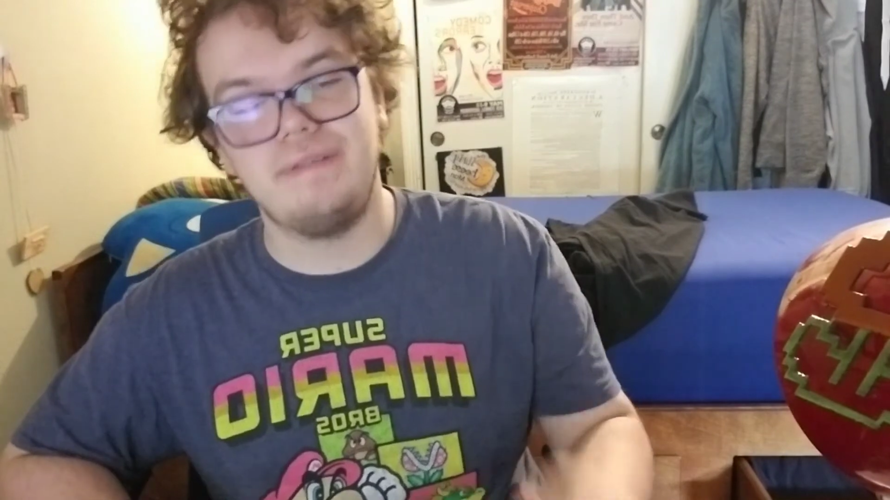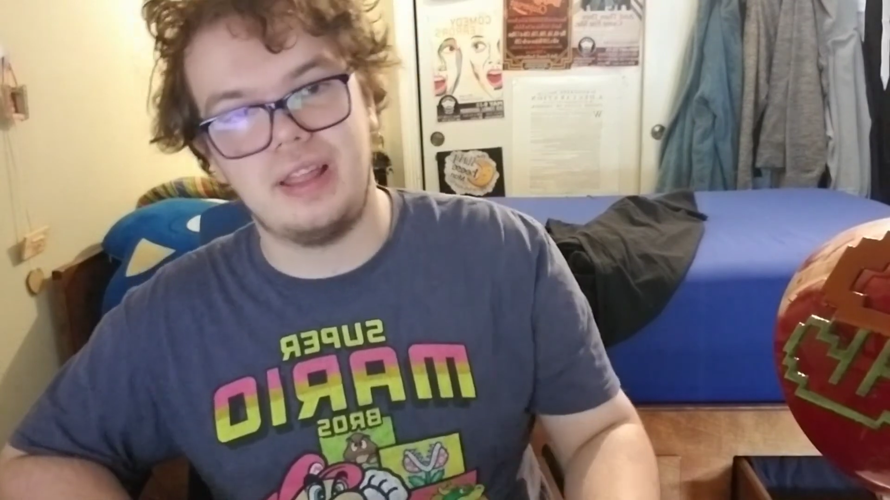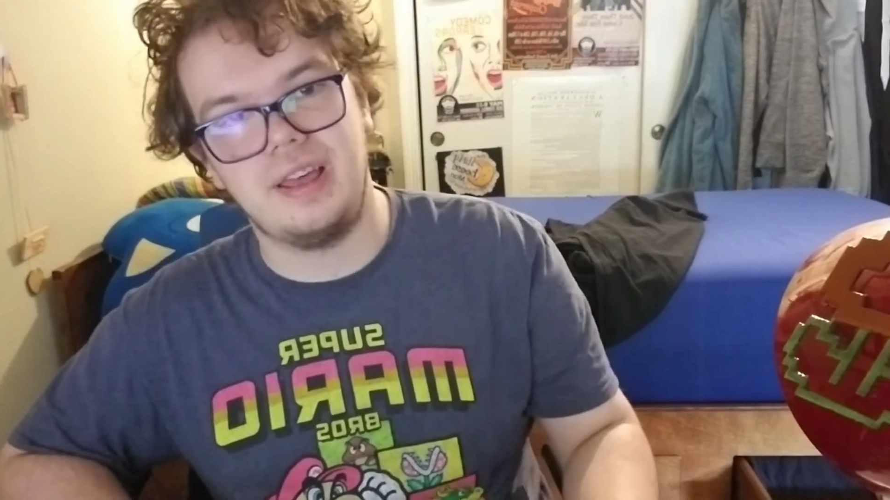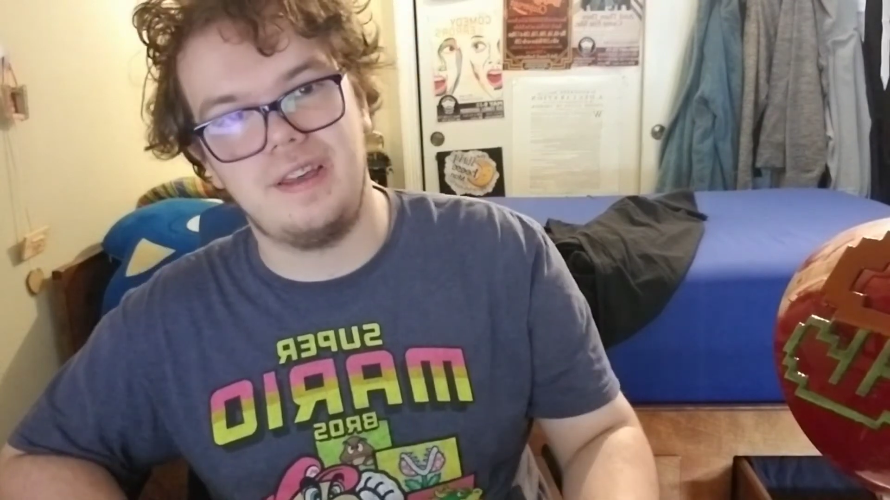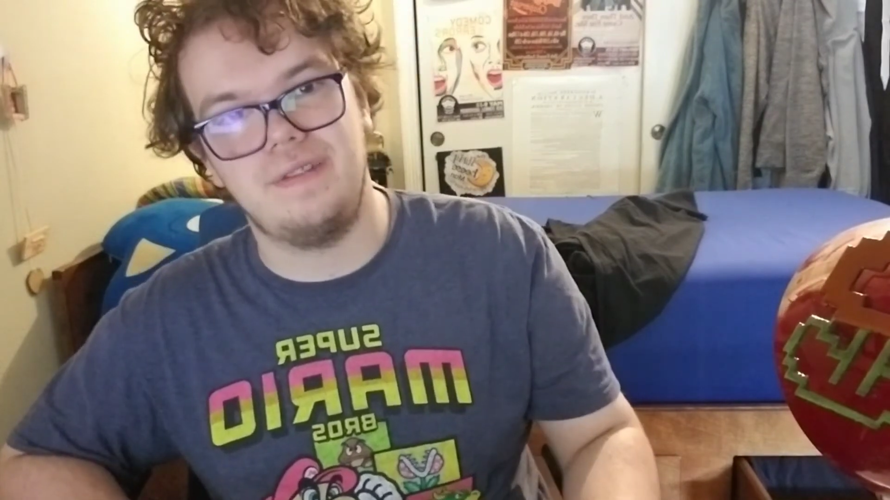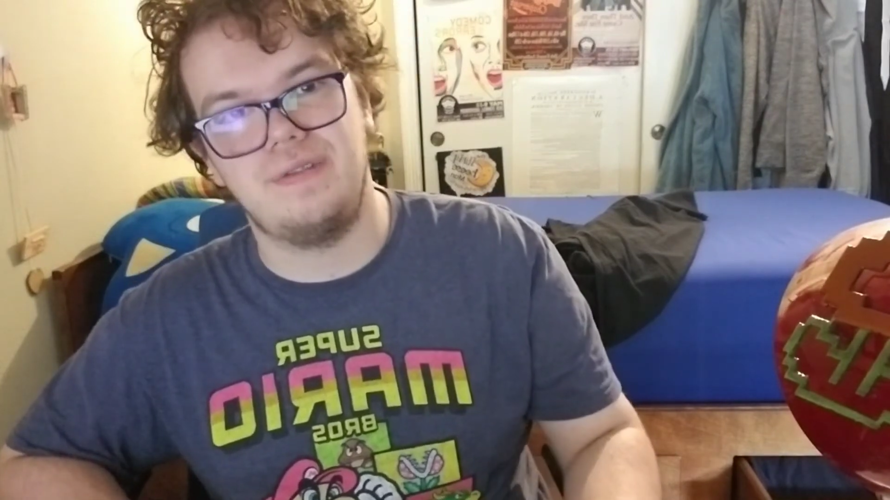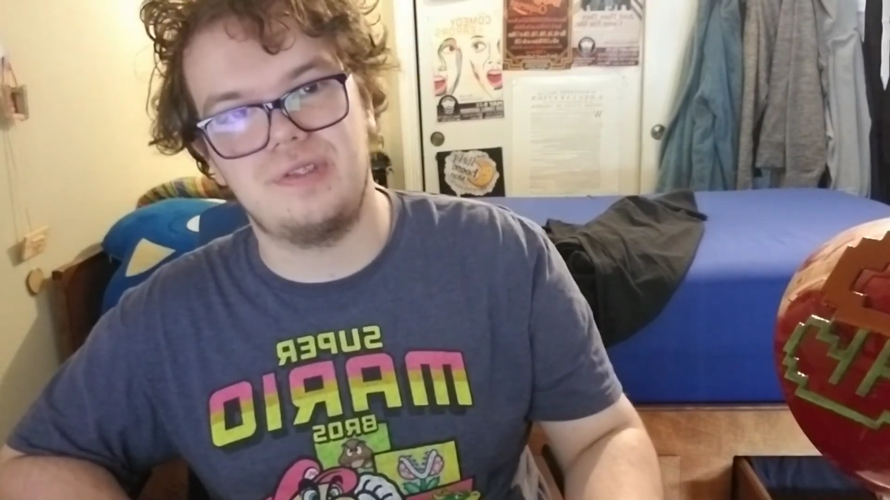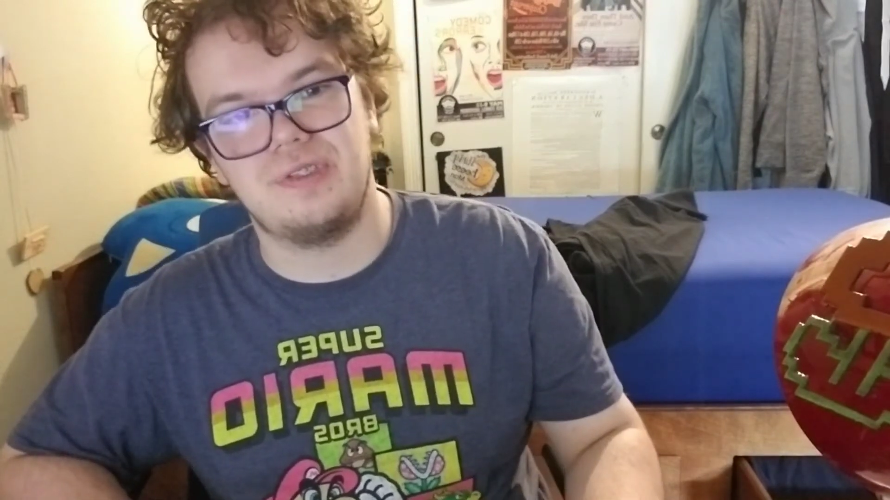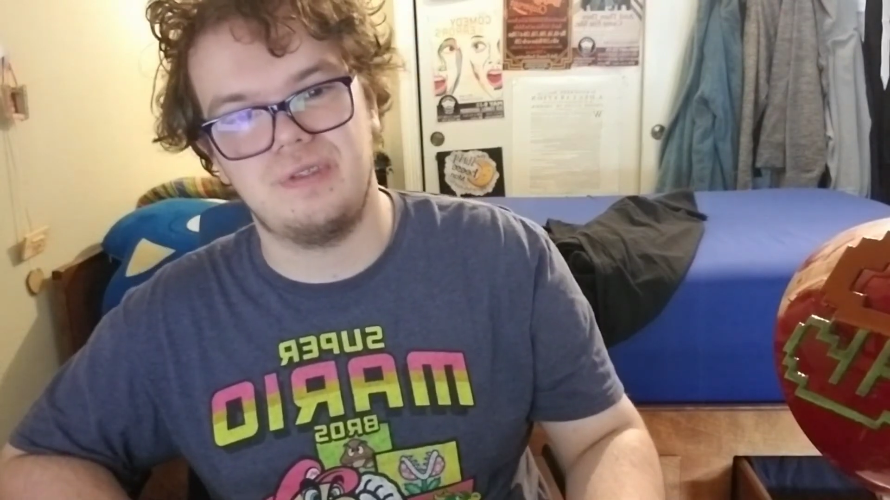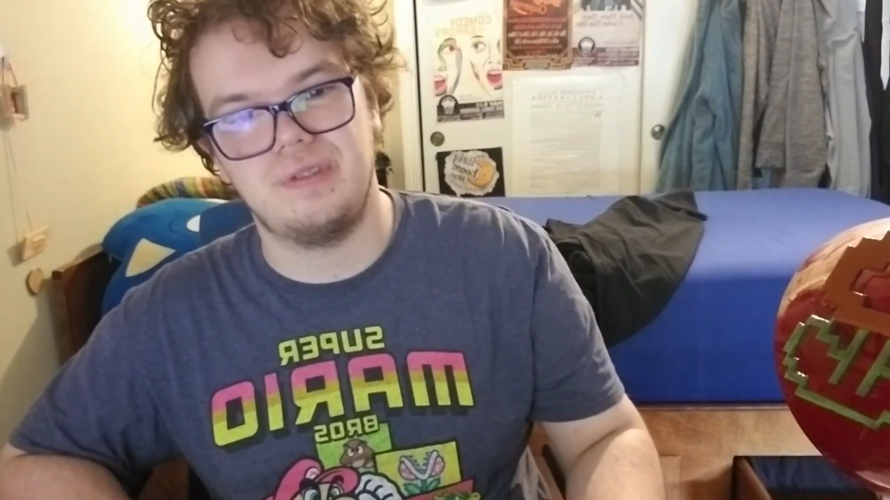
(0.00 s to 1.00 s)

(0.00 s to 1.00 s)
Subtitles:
lives,